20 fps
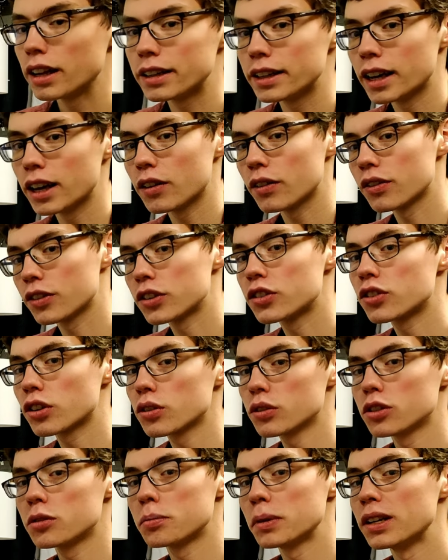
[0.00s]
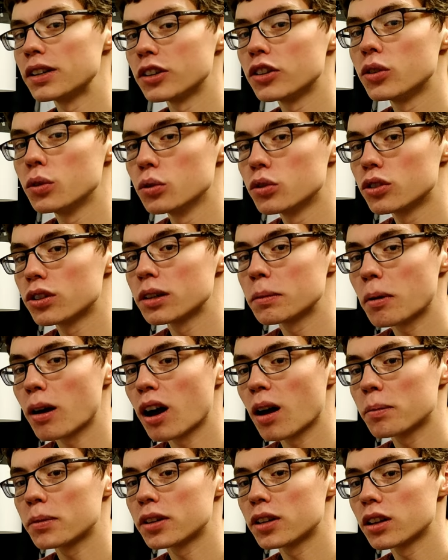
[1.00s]
now, the show has been hugely
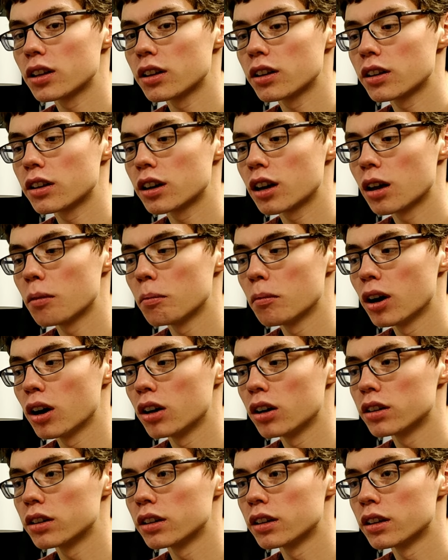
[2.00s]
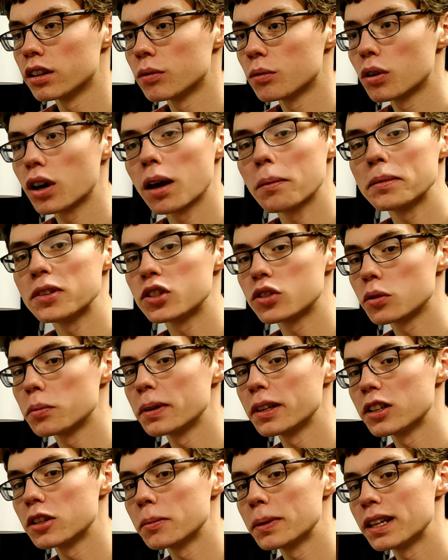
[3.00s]
popular among what I'm
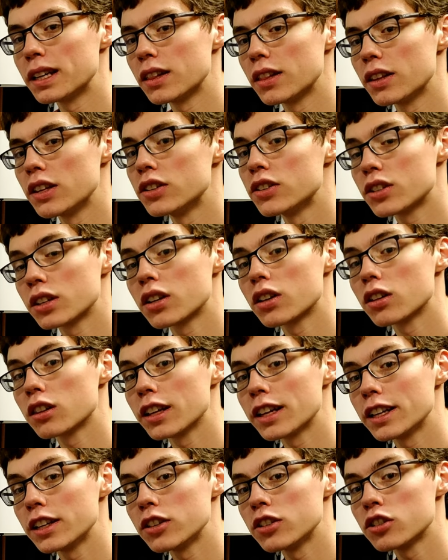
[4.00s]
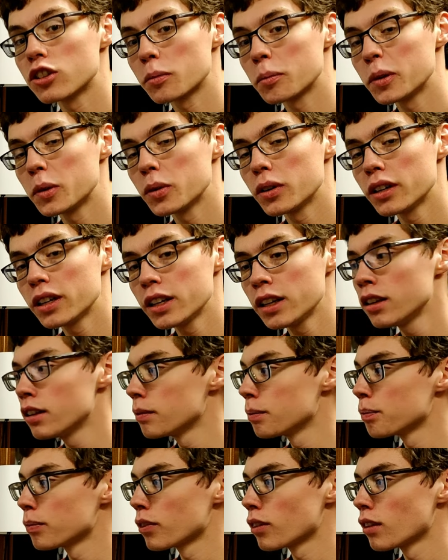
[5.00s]
assuming to be the single ladies community,
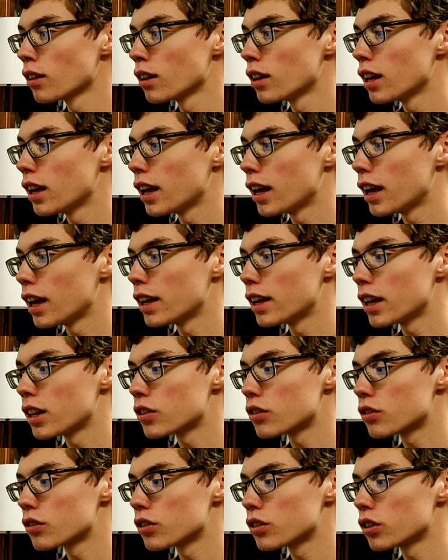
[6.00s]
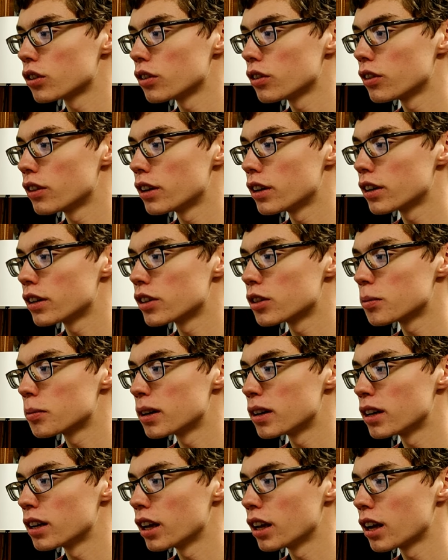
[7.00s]
and as a result, there's
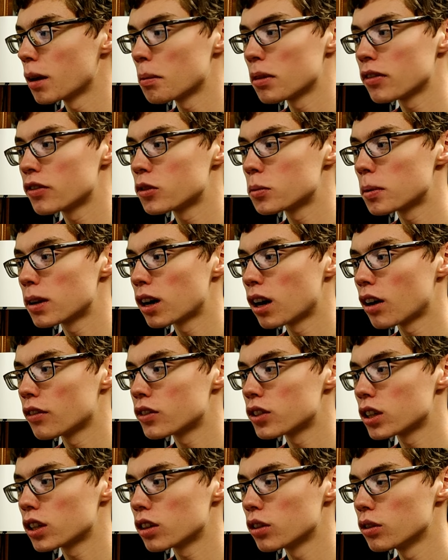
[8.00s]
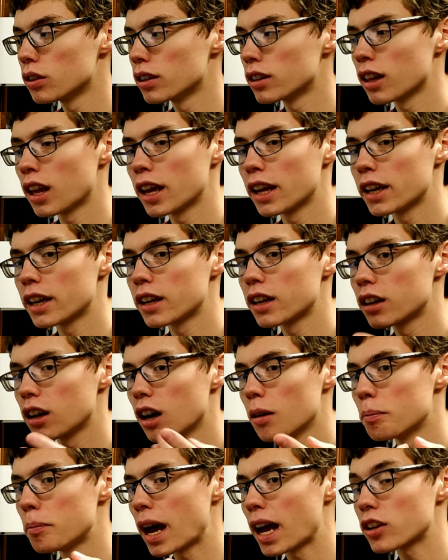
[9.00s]
been a couple of spinoffs, including like
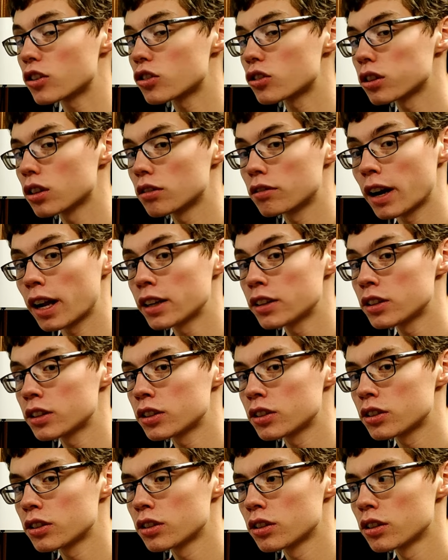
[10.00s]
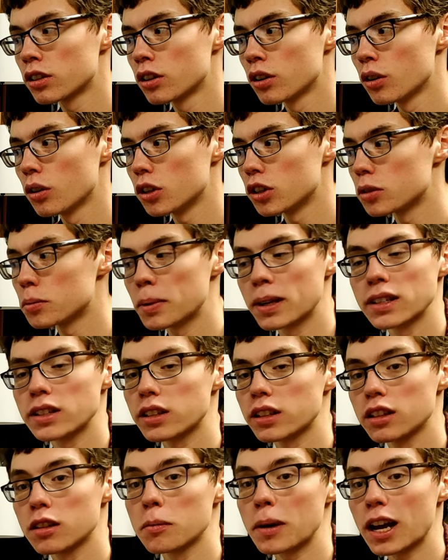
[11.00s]
a Bachelorette, which is
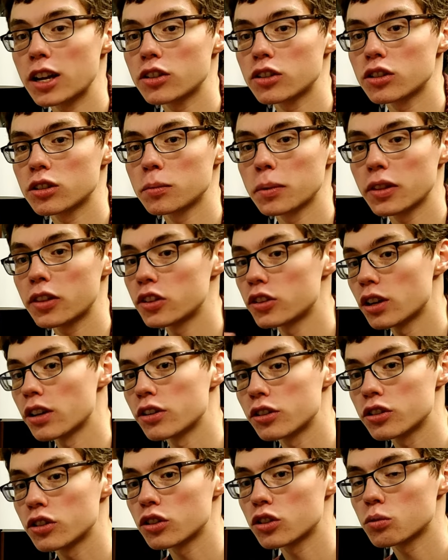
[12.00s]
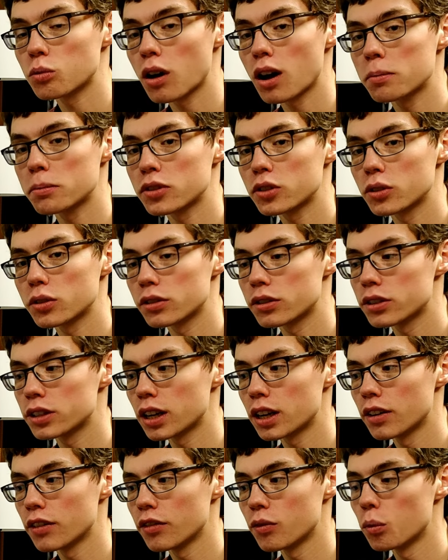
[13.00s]
basically The Bachelor, but the genders are swapped, so
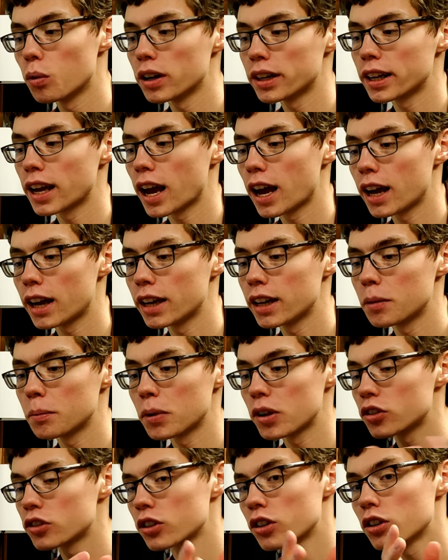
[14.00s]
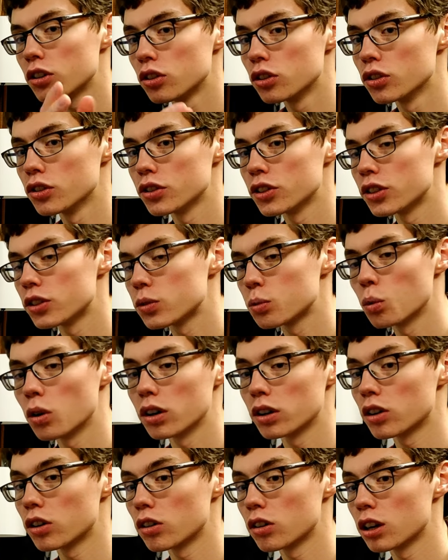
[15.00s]
instead of one guy and a bunch of girls, it's
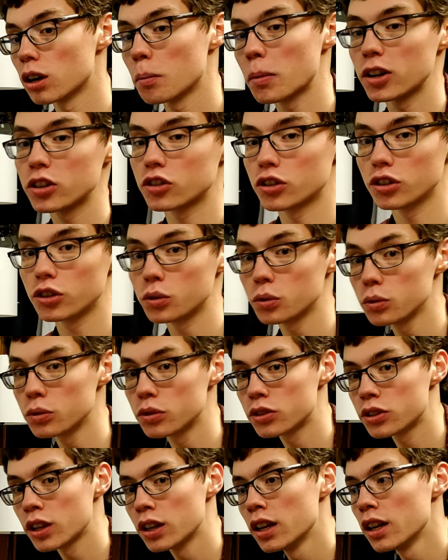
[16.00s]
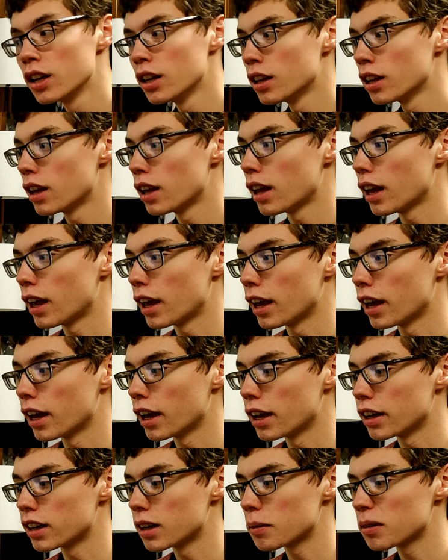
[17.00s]
one girl and a bunch of dudes.
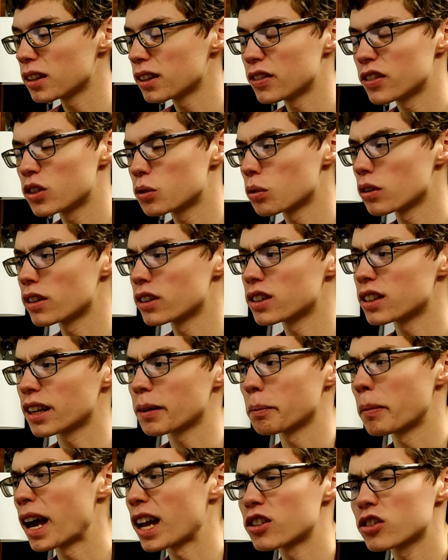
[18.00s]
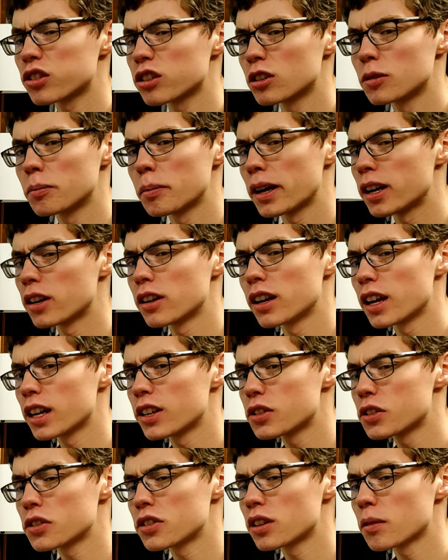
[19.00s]
And I believe there's one that's like Bachelor in
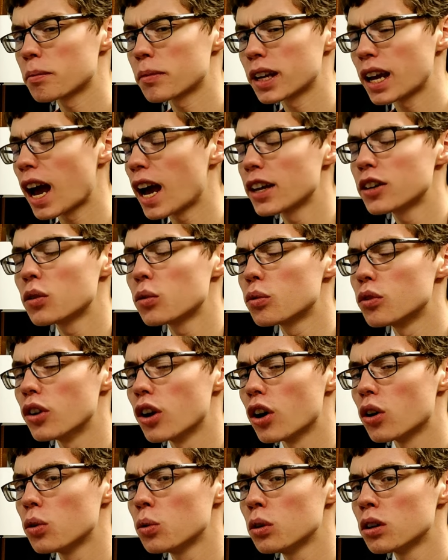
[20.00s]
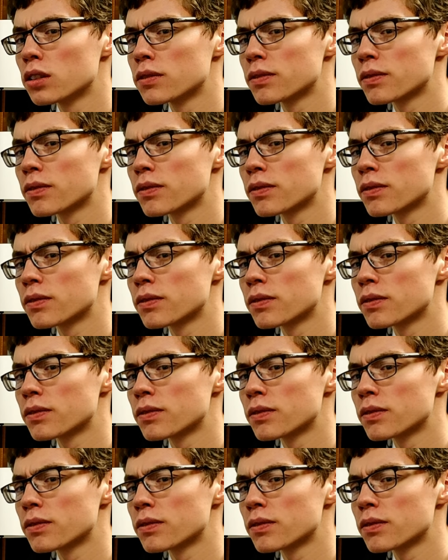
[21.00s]
Paradise or something. I don't know.